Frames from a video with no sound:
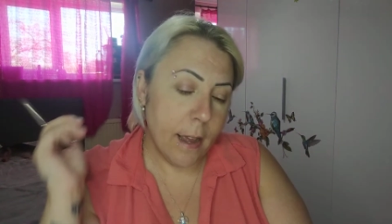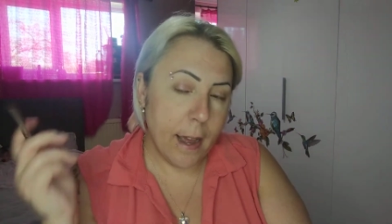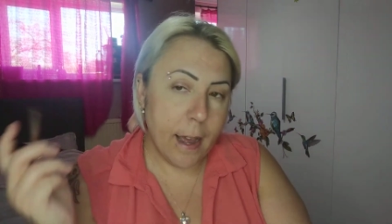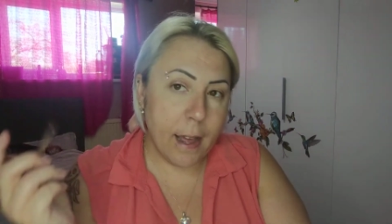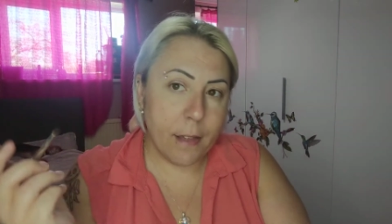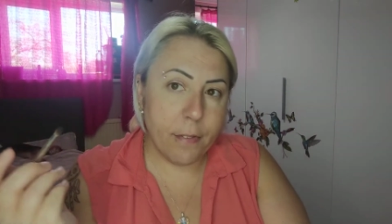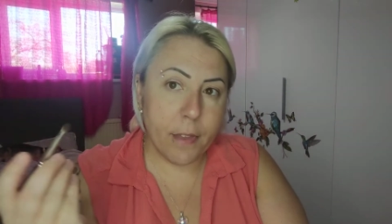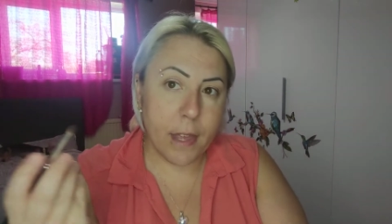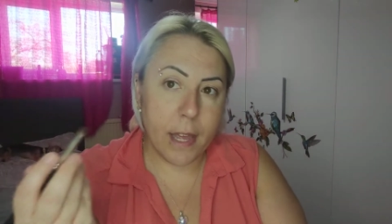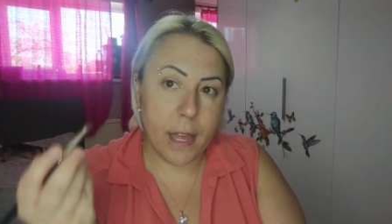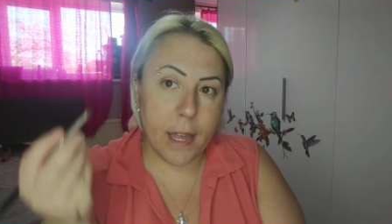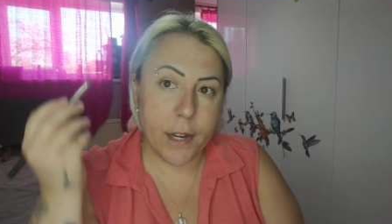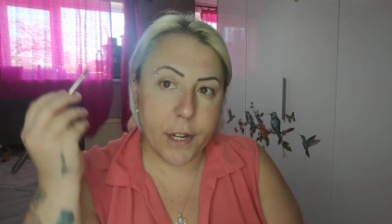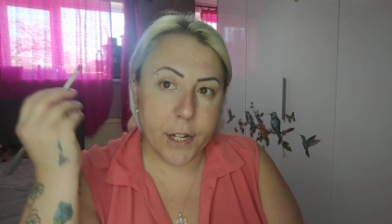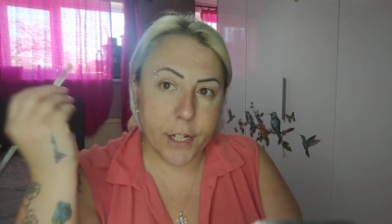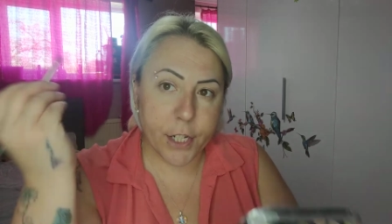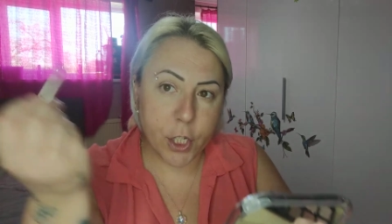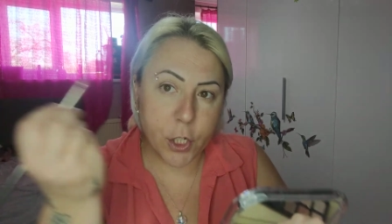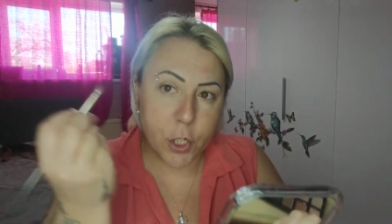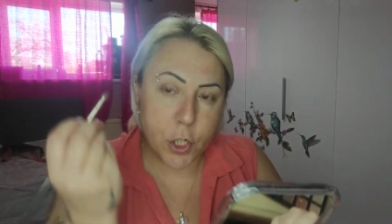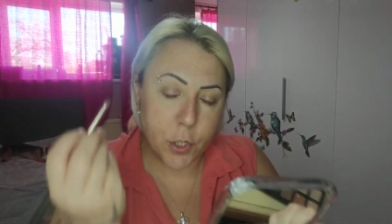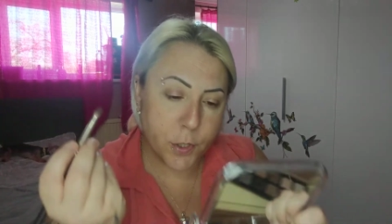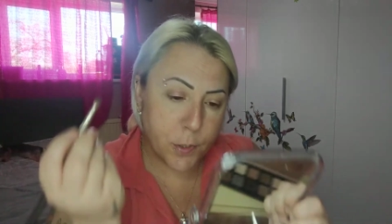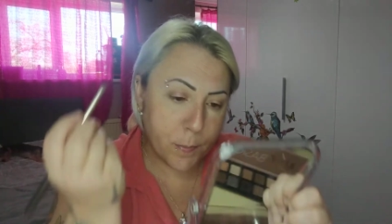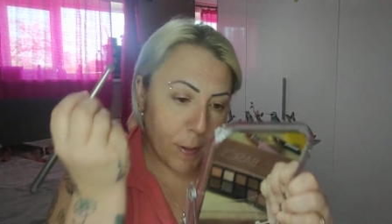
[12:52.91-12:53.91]
and then
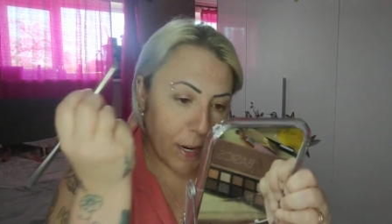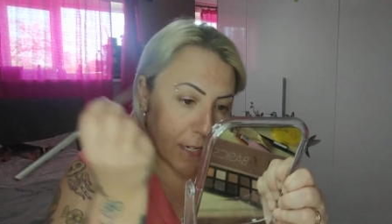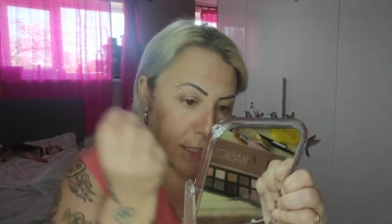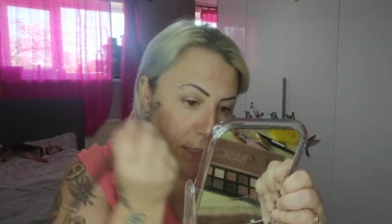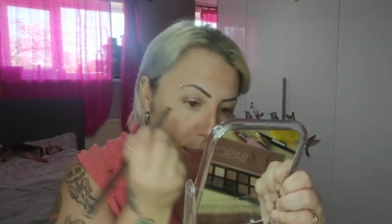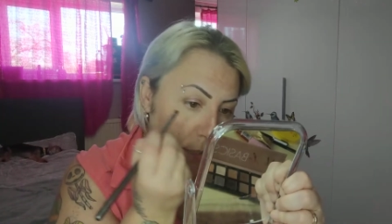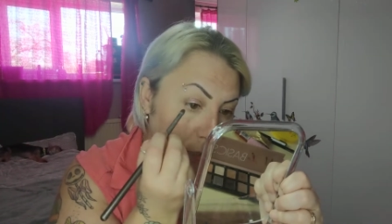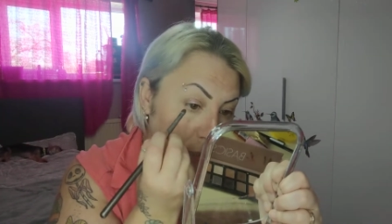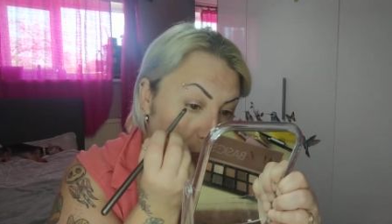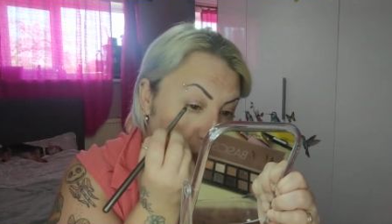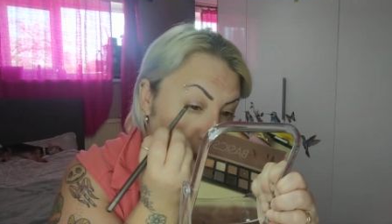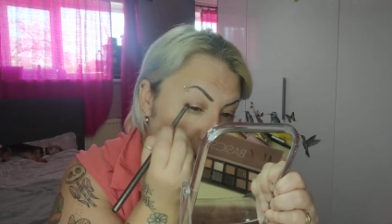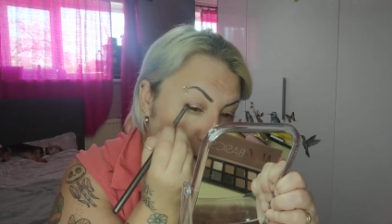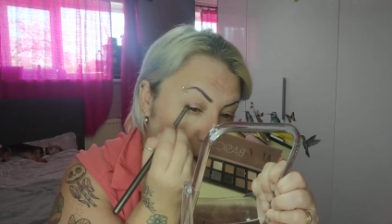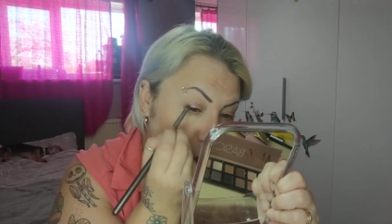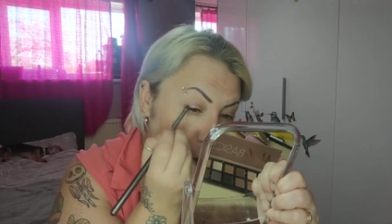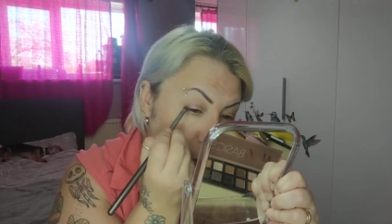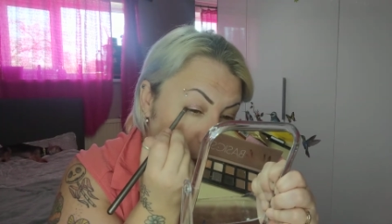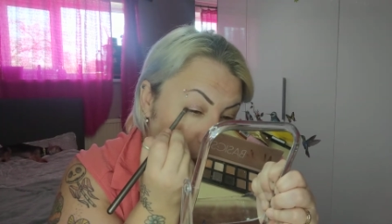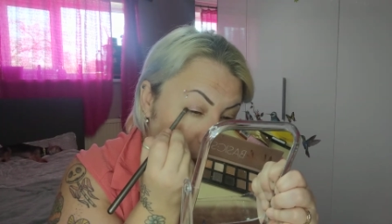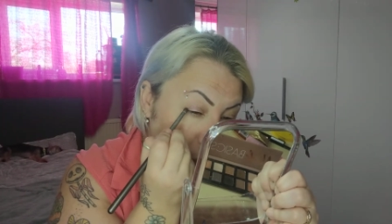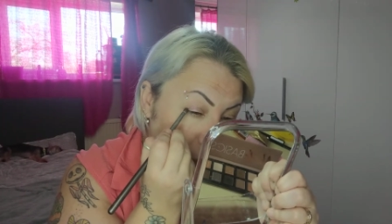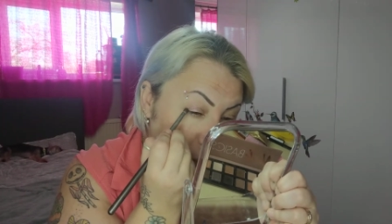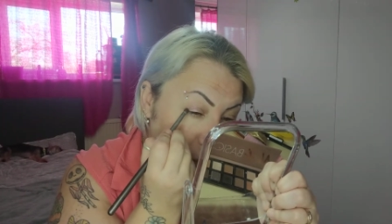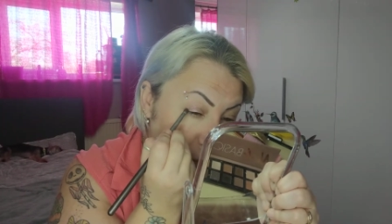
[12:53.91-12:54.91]
you just basically
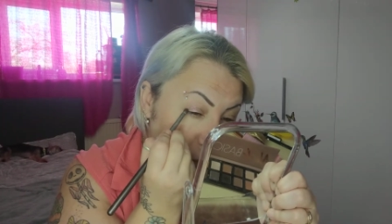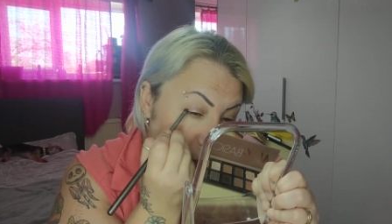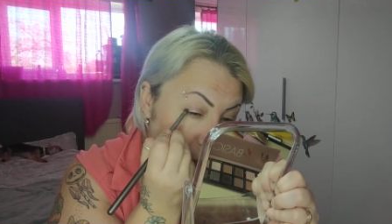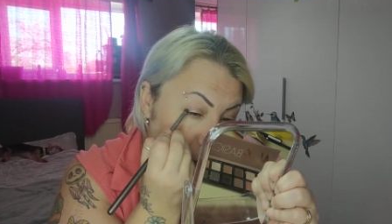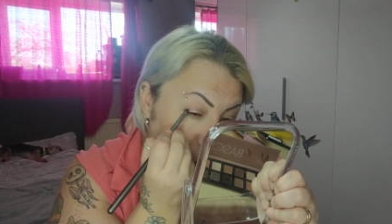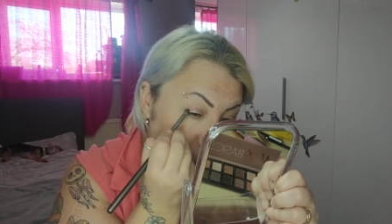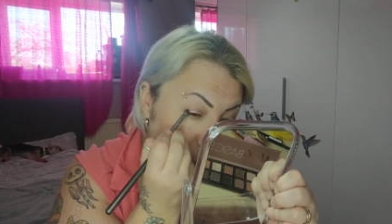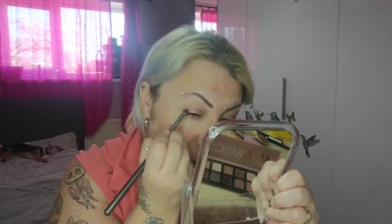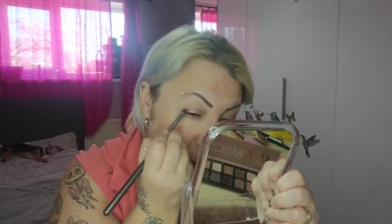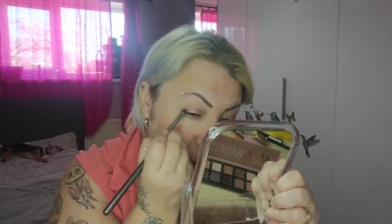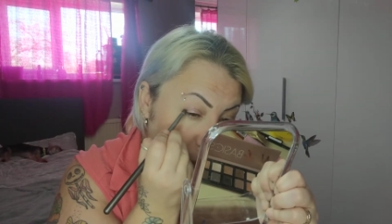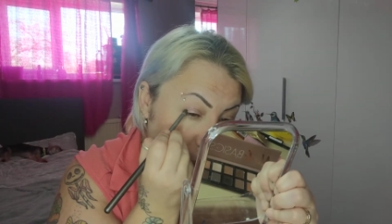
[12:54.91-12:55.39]
go into